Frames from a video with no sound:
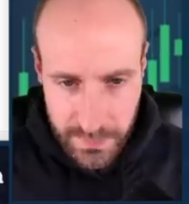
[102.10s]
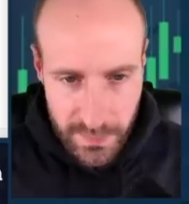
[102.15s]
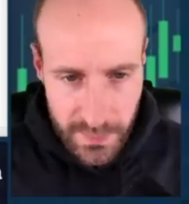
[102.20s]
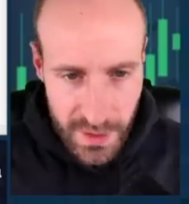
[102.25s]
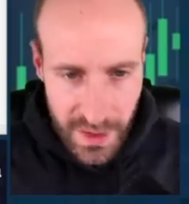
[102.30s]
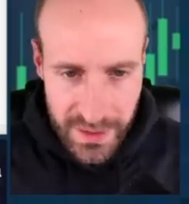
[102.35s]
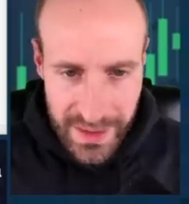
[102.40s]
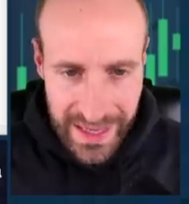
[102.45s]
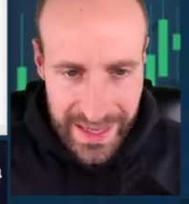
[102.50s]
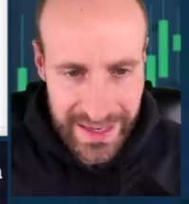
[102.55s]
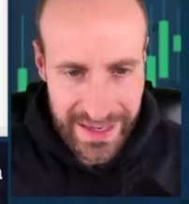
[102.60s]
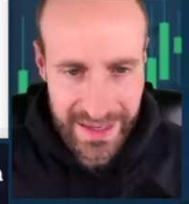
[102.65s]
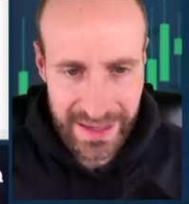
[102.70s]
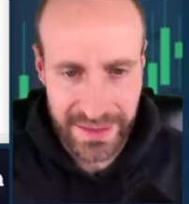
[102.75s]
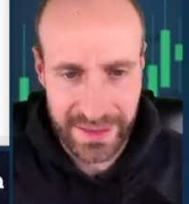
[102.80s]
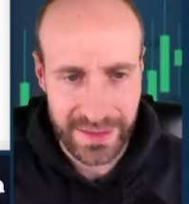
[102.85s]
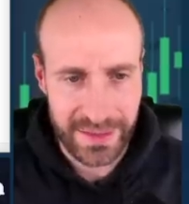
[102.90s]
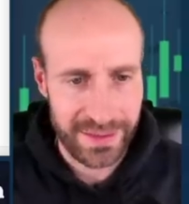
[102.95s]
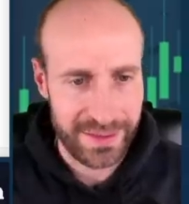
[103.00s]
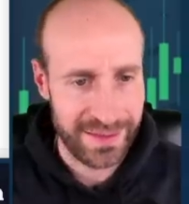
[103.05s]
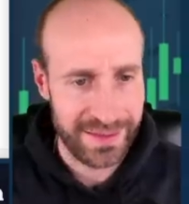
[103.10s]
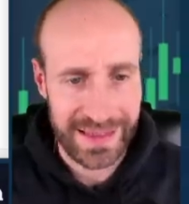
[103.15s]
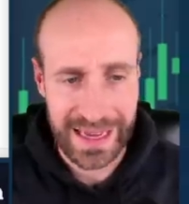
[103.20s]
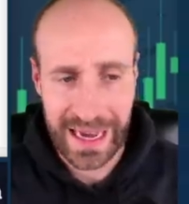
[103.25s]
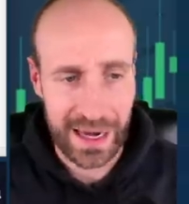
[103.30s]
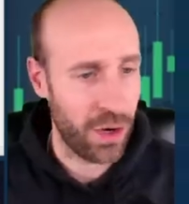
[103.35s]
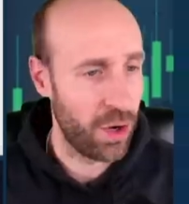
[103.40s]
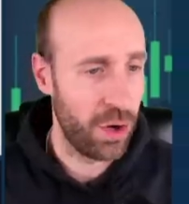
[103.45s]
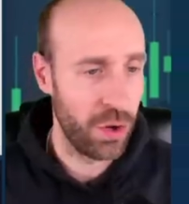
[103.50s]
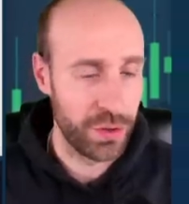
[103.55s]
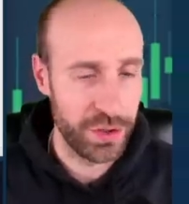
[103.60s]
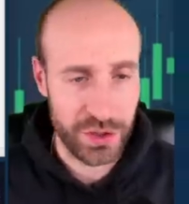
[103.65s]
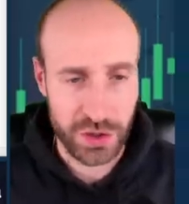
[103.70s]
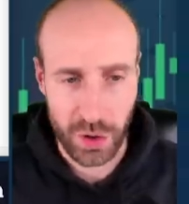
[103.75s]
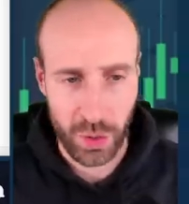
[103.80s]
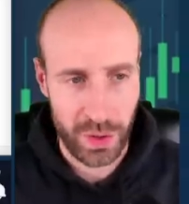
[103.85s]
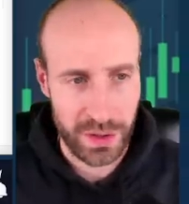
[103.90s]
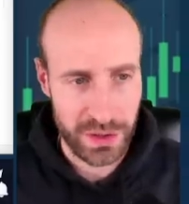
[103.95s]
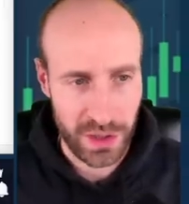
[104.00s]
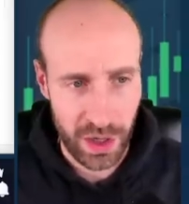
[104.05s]
that not all these
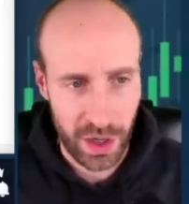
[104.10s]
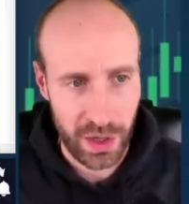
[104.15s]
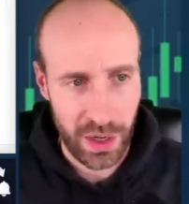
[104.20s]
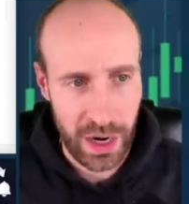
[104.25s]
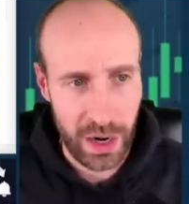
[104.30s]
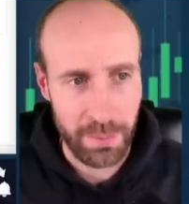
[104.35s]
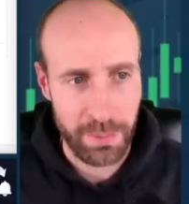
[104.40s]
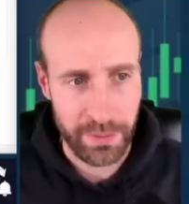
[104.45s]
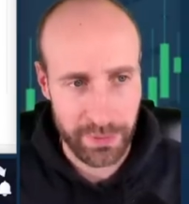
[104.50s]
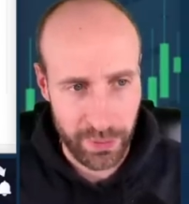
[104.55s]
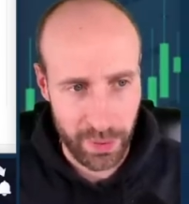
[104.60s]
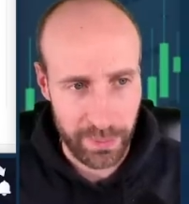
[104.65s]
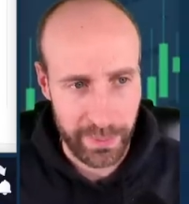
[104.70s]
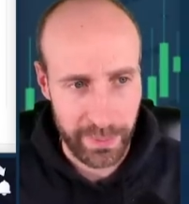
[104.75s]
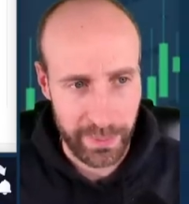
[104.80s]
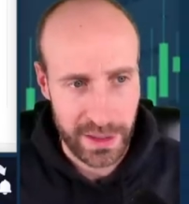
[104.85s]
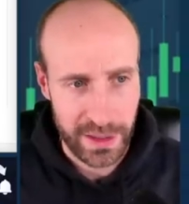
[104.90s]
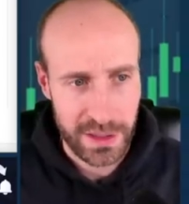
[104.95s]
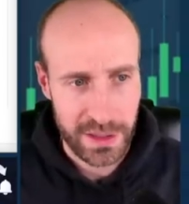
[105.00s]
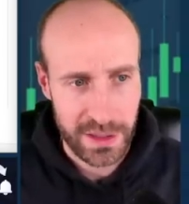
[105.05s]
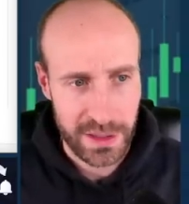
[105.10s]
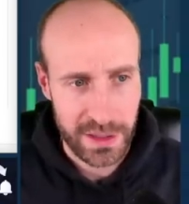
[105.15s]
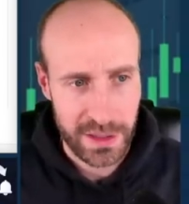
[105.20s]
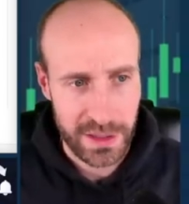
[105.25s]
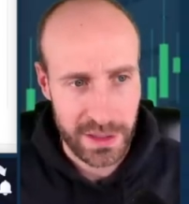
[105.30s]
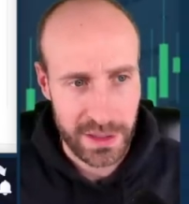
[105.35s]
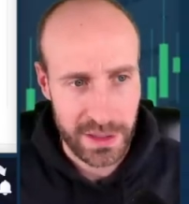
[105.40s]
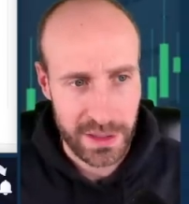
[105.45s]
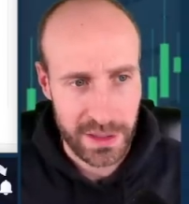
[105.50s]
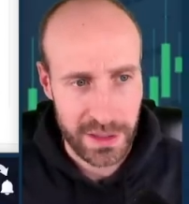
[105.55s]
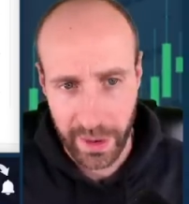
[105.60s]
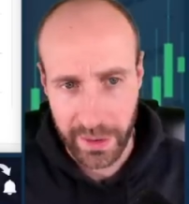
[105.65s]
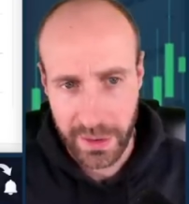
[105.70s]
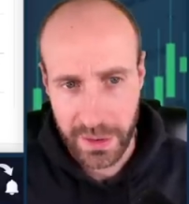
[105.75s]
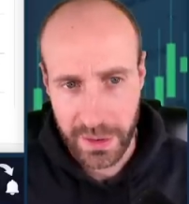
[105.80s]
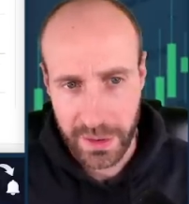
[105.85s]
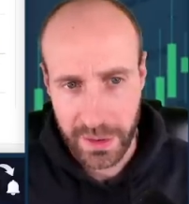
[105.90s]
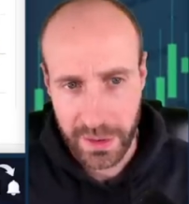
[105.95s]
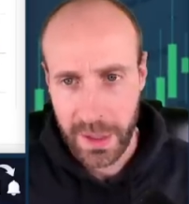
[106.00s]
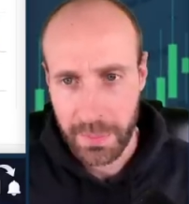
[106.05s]
coins are outperforming. Some of them are,
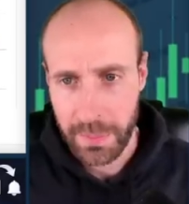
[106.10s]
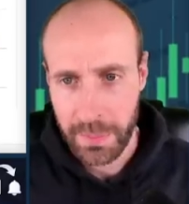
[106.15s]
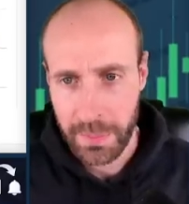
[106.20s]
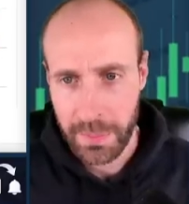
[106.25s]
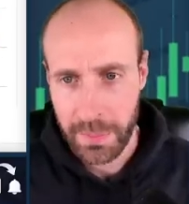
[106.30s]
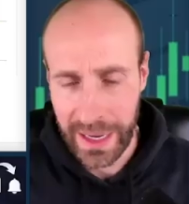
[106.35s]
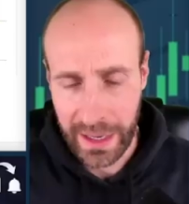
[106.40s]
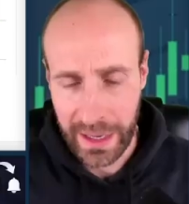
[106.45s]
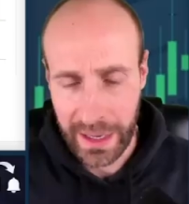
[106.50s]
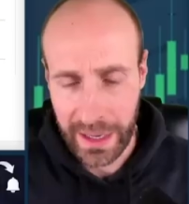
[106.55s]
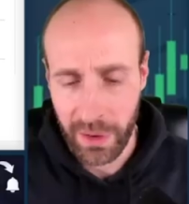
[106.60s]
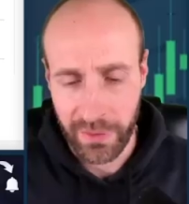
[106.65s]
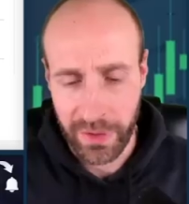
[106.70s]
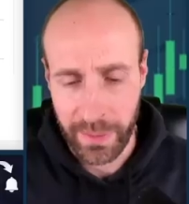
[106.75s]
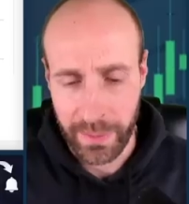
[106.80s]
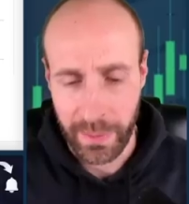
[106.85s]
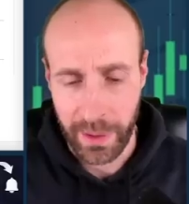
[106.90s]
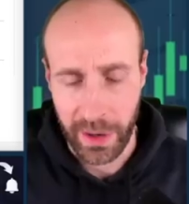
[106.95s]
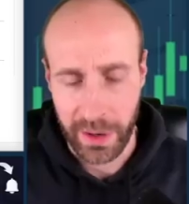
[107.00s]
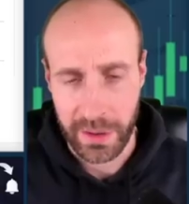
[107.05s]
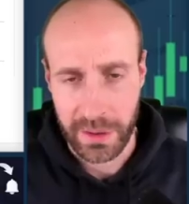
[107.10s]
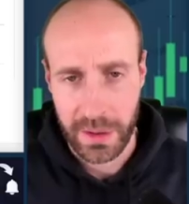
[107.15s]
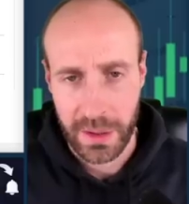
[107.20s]
but not all of them are.